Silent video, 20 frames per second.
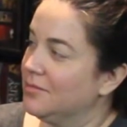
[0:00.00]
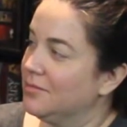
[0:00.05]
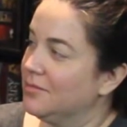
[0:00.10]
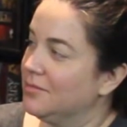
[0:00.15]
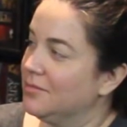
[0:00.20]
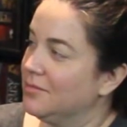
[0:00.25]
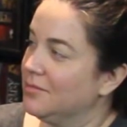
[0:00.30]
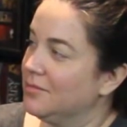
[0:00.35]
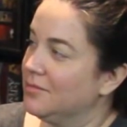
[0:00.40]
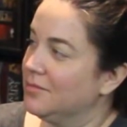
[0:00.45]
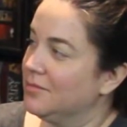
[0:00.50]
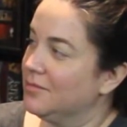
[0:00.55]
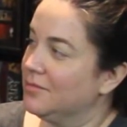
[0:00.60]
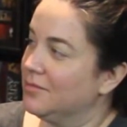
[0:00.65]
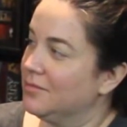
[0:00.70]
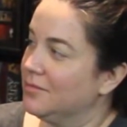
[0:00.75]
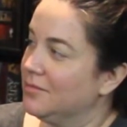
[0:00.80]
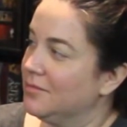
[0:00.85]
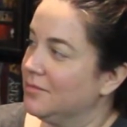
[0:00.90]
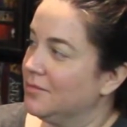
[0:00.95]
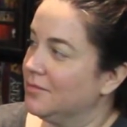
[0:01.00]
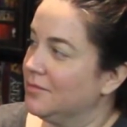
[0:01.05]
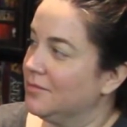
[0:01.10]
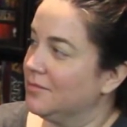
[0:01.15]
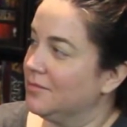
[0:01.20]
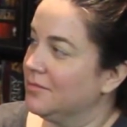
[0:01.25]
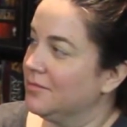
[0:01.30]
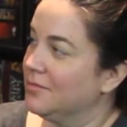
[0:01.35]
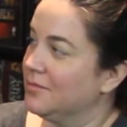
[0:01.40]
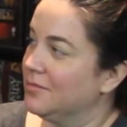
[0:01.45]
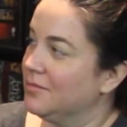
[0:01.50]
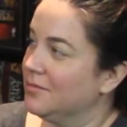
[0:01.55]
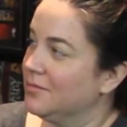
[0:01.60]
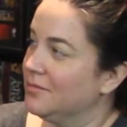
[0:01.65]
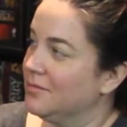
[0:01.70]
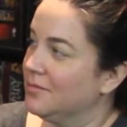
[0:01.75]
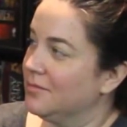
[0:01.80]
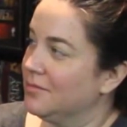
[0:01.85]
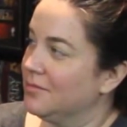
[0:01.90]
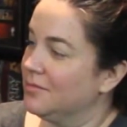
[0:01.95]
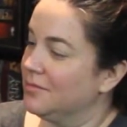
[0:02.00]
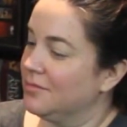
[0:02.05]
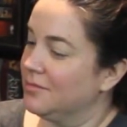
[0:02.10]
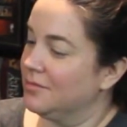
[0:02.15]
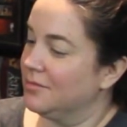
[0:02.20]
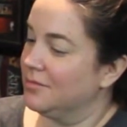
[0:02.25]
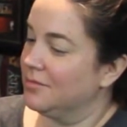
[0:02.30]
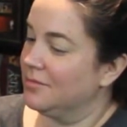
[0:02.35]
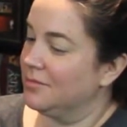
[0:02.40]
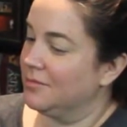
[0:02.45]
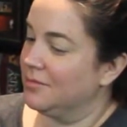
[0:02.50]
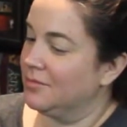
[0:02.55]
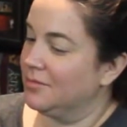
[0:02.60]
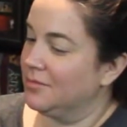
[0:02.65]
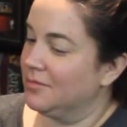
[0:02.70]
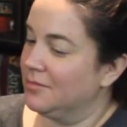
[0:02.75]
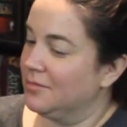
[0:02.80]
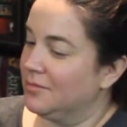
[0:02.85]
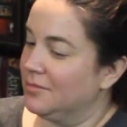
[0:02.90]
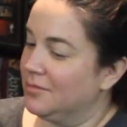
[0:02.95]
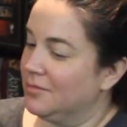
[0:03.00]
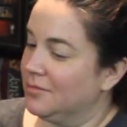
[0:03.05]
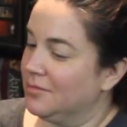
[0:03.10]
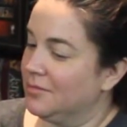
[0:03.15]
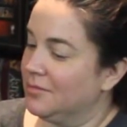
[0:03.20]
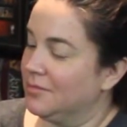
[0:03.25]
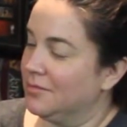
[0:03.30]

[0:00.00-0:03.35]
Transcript: [no speech]